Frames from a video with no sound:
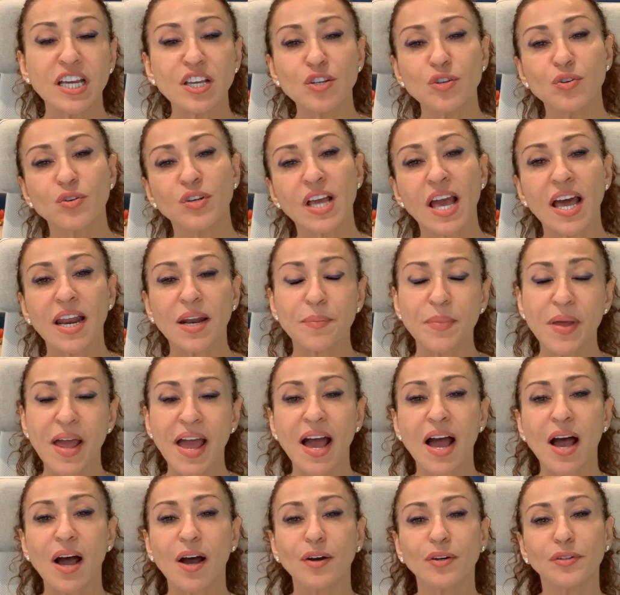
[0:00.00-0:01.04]
you get
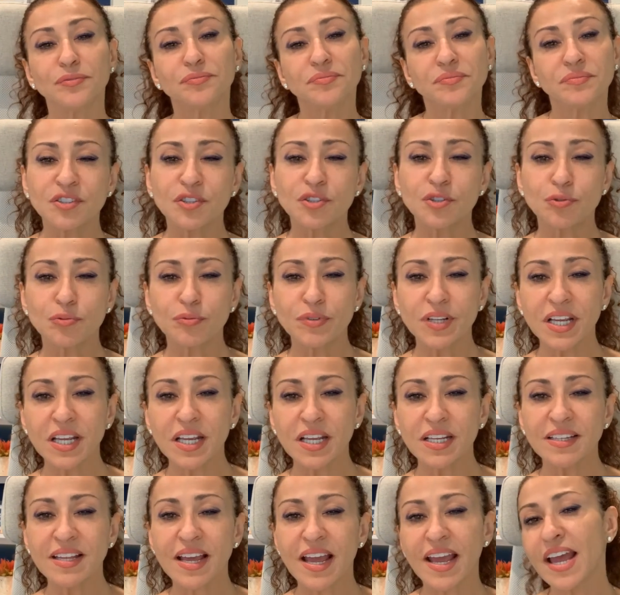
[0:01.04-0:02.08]
about three
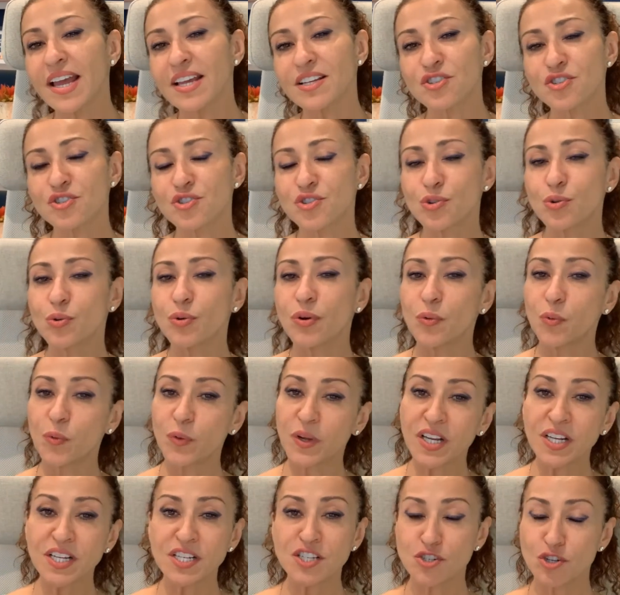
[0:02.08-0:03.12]
days to a
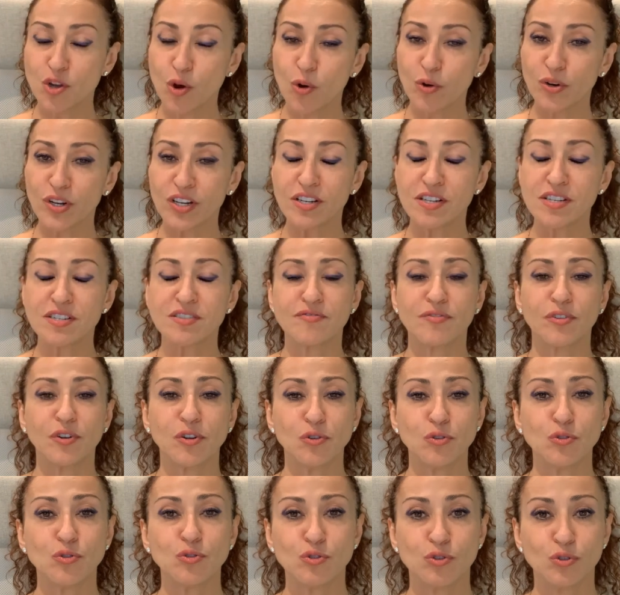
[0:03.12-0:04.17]
week's notice for
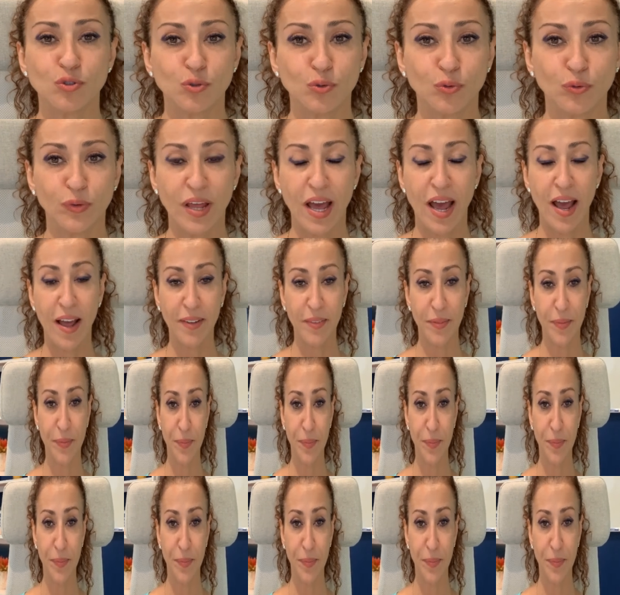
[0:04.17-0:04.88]
you to do that.